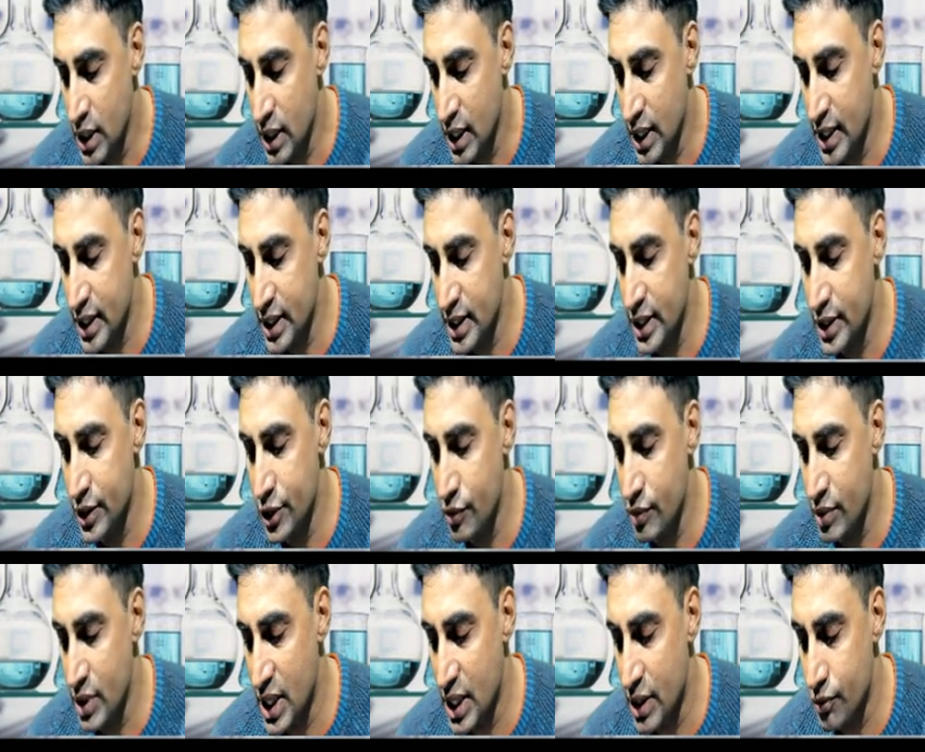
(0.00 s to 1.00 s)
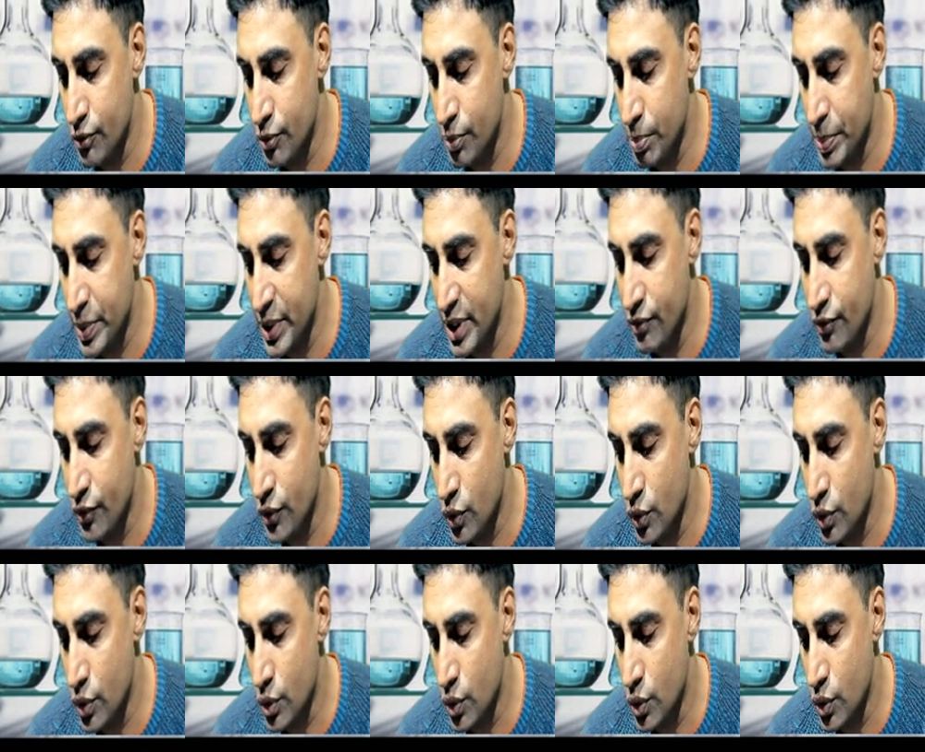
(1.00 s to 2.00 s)
and here you will have
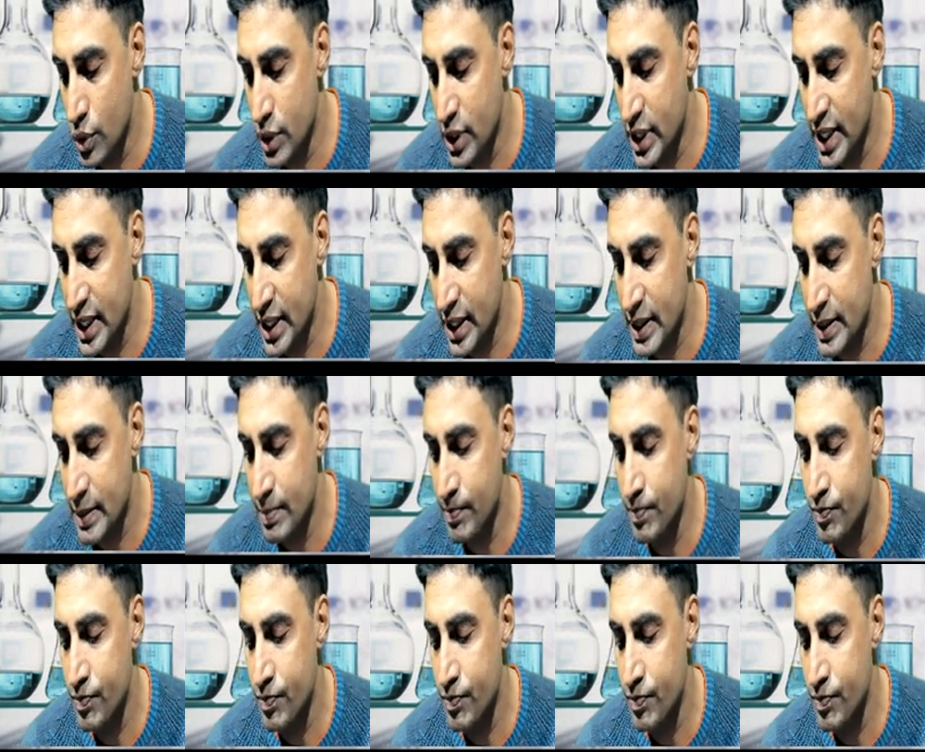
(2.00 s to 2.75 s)
P4O10.